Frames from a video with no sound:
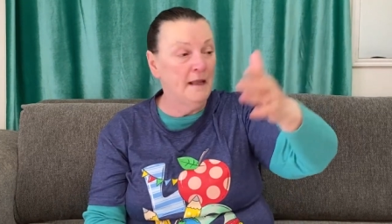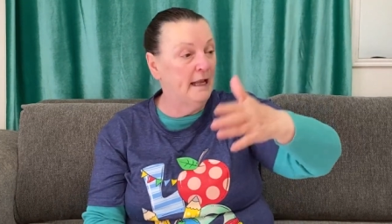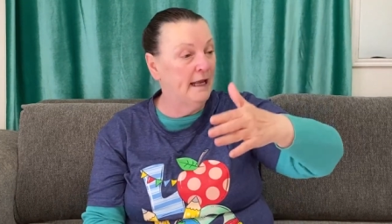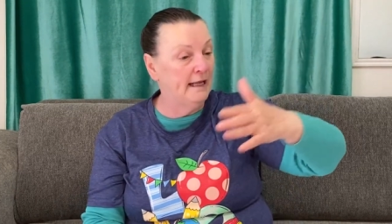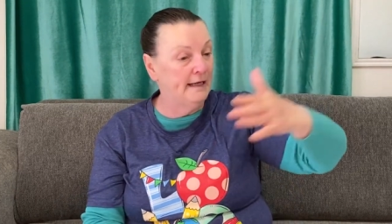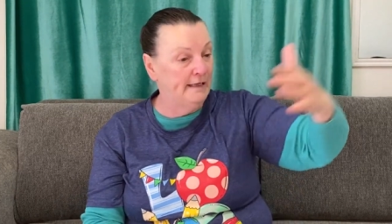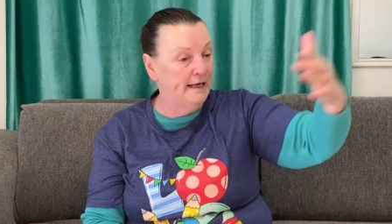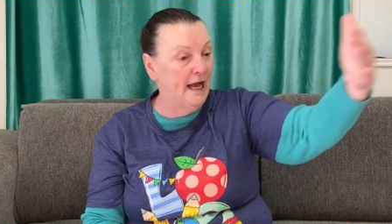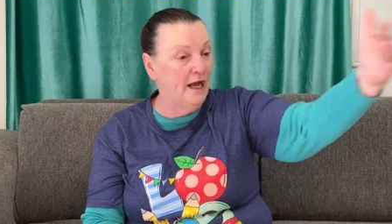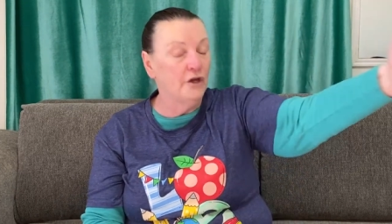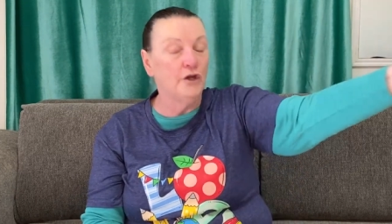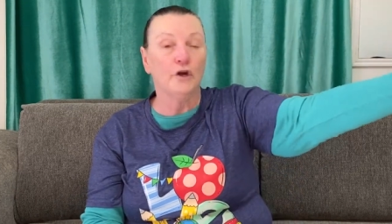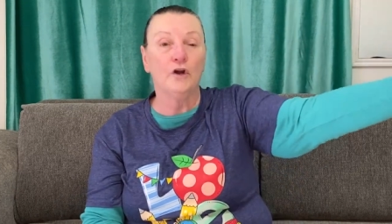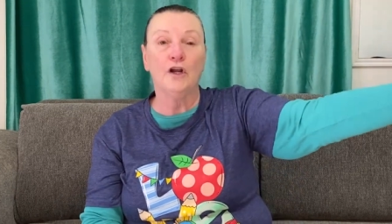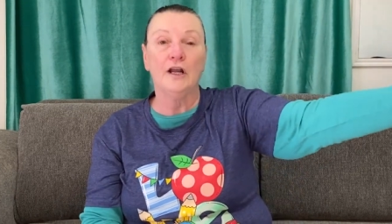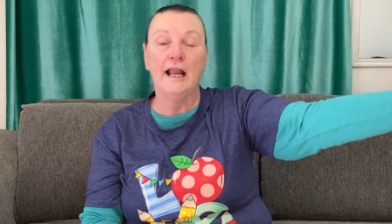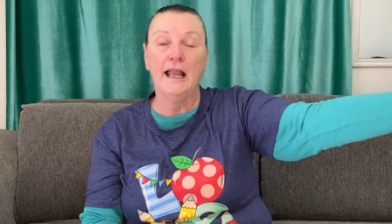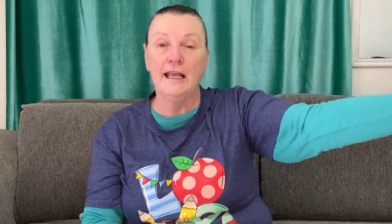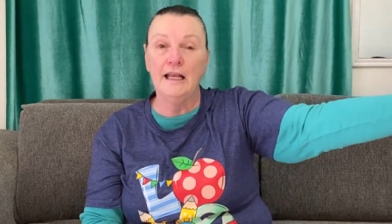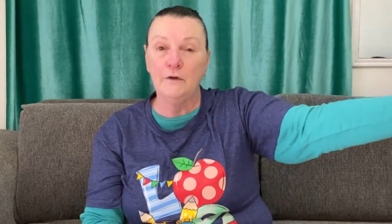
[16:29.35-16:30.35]
and now you're
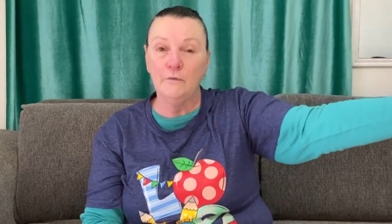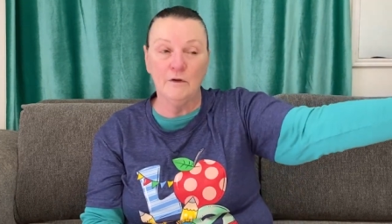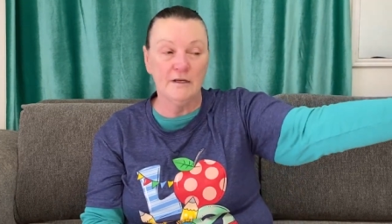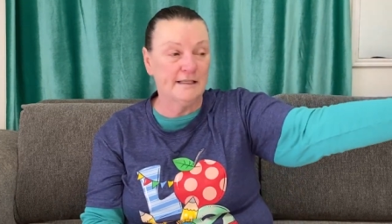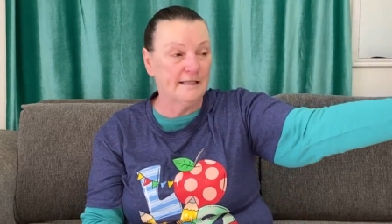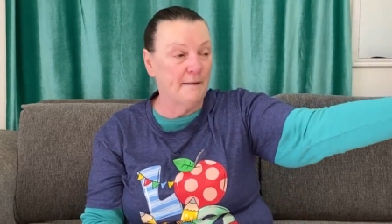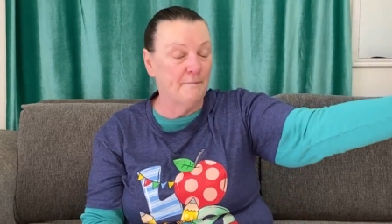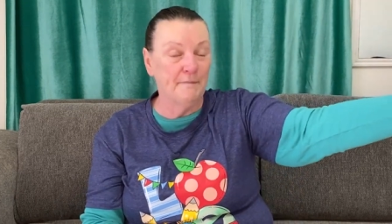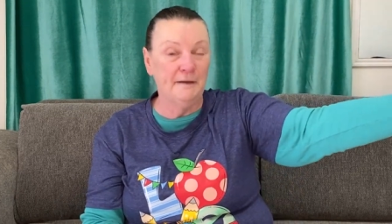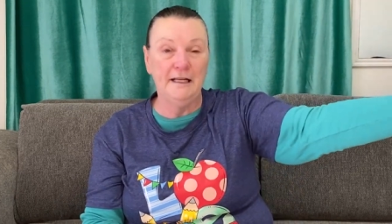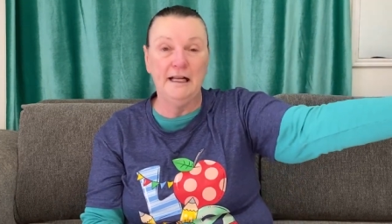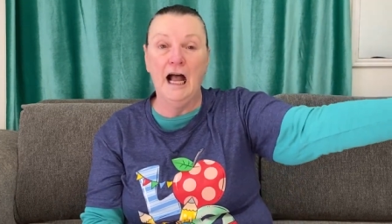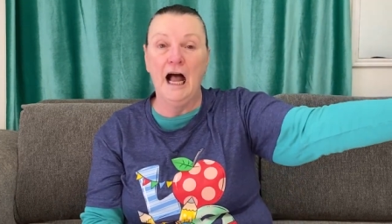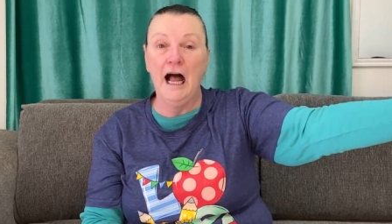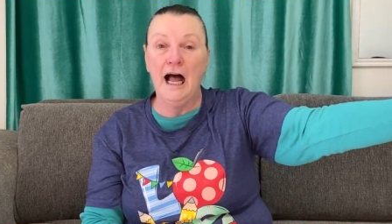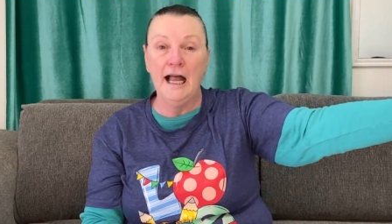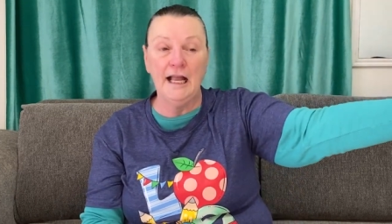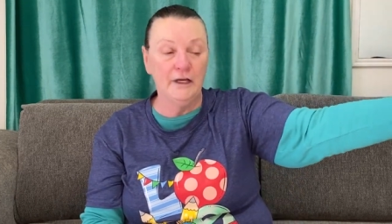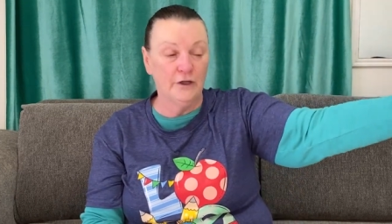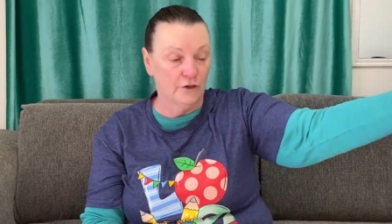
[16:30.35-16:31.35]
laying with some
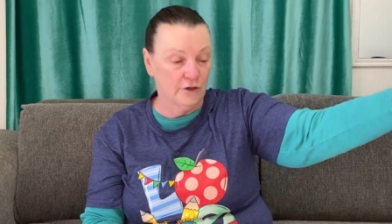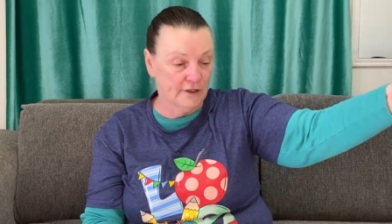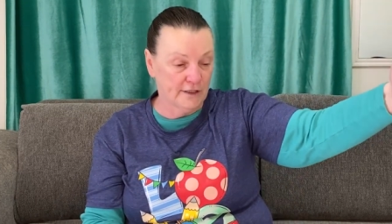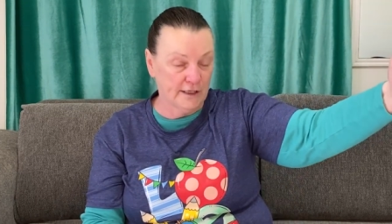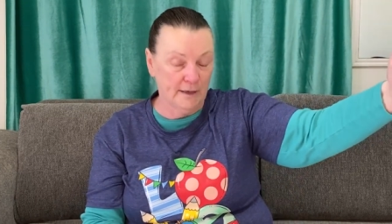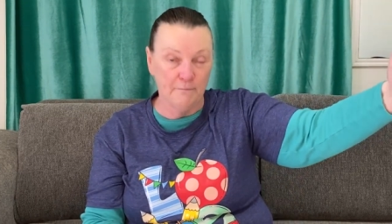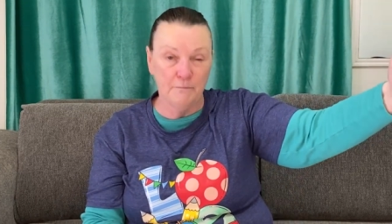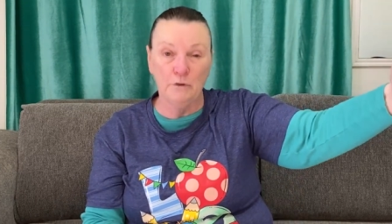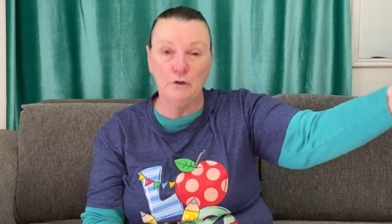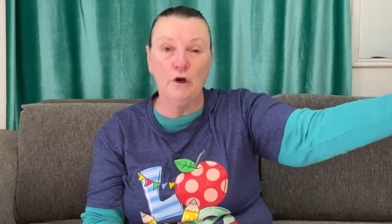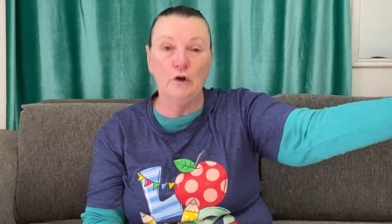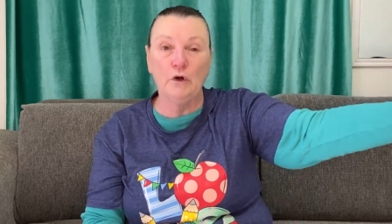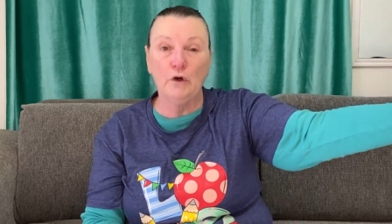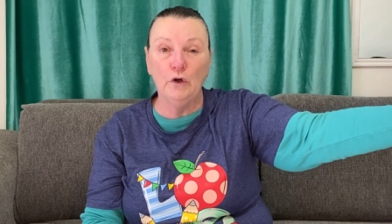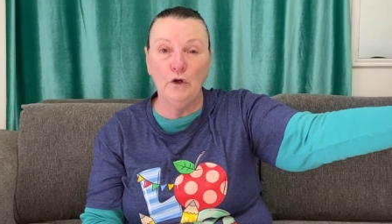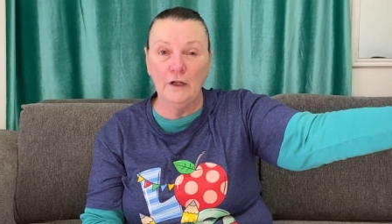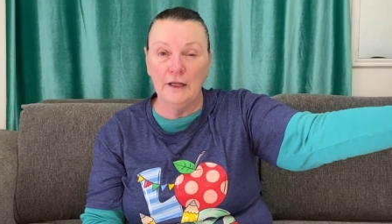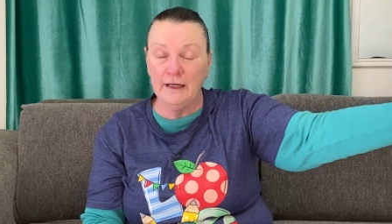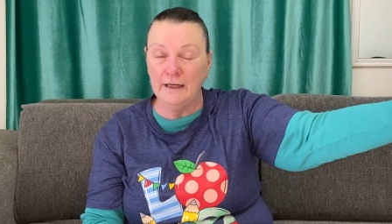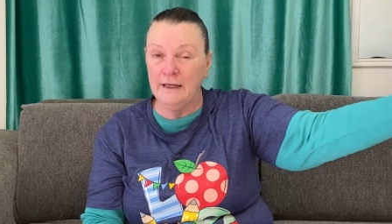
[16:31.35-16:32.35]
guy or some
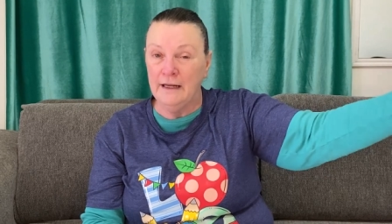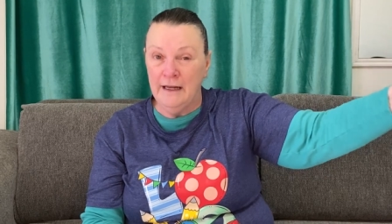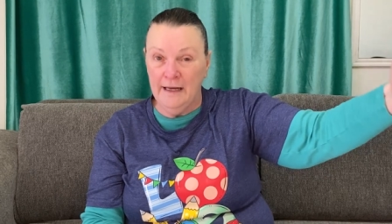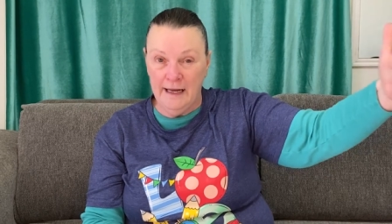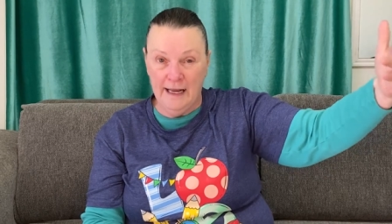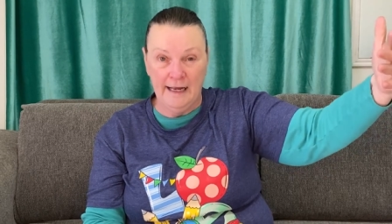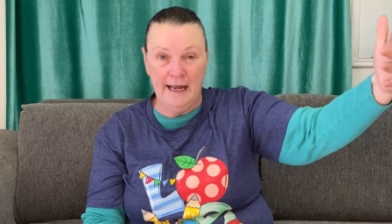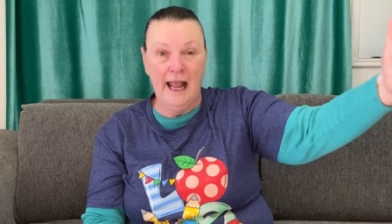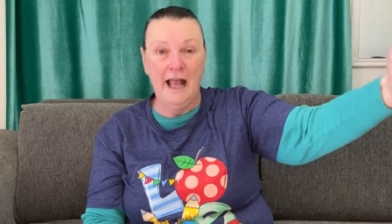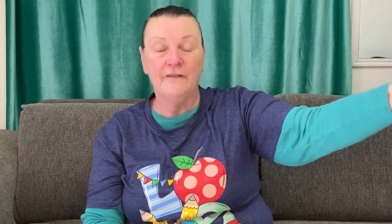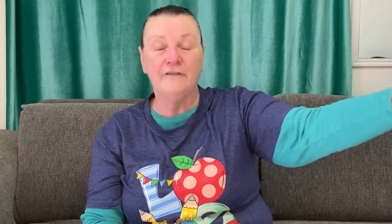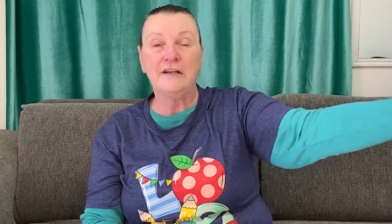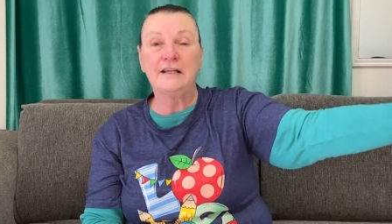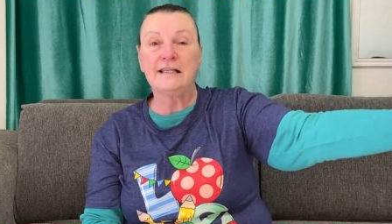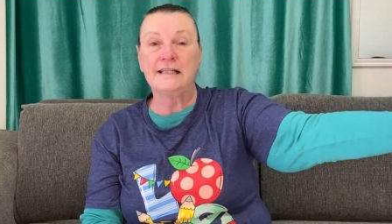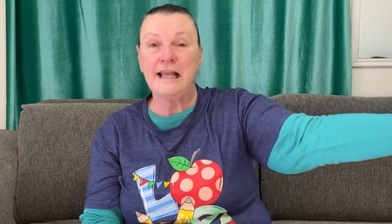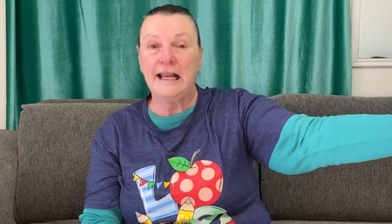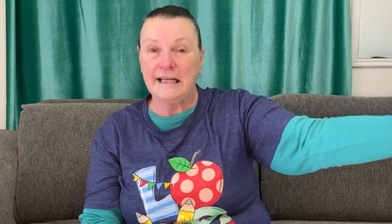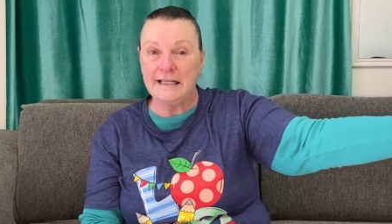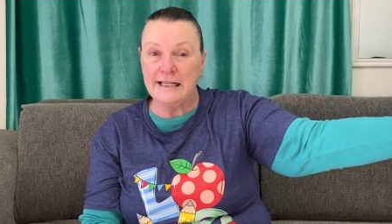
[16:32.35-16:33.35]
girl and, and having
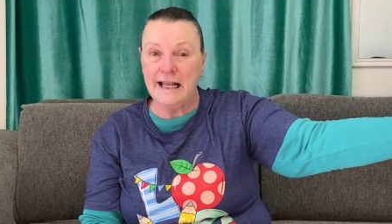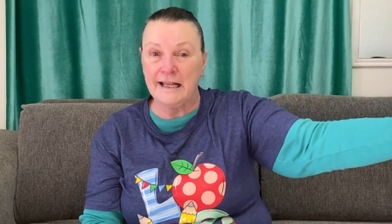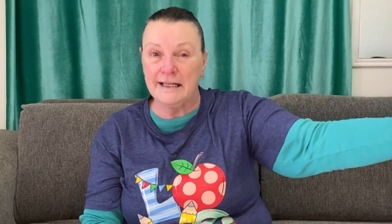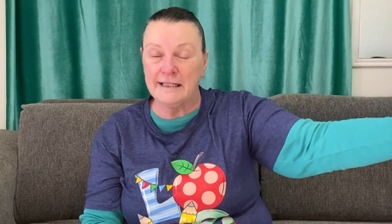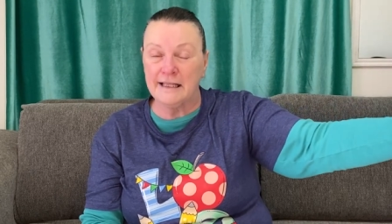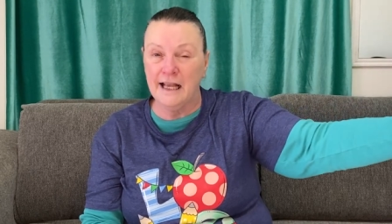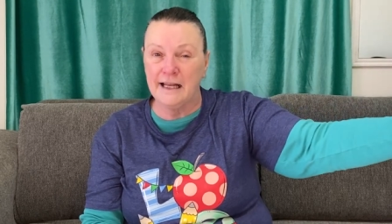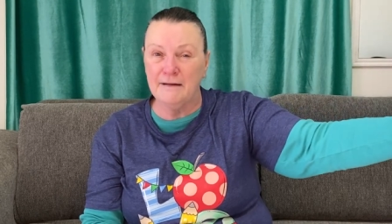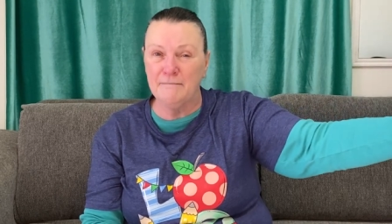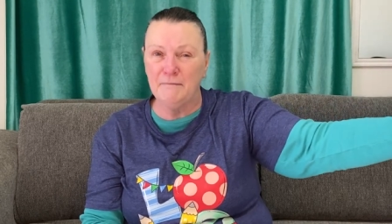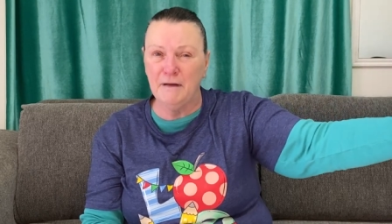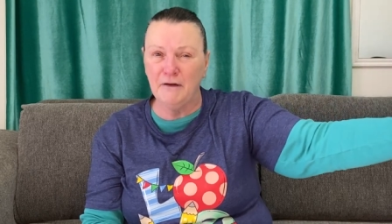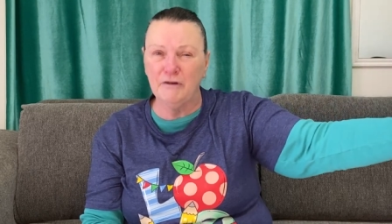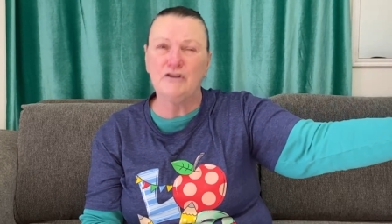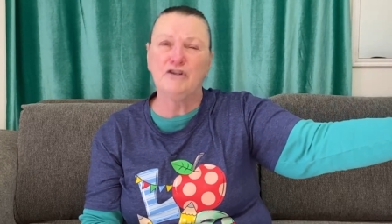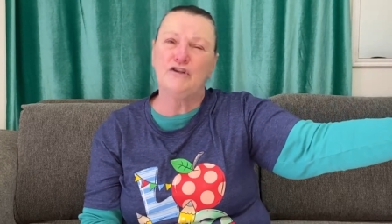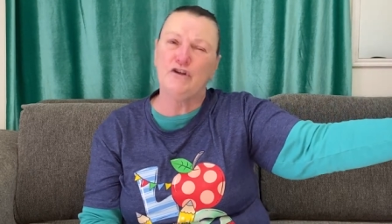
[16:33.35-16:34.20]
sex outside of marriage?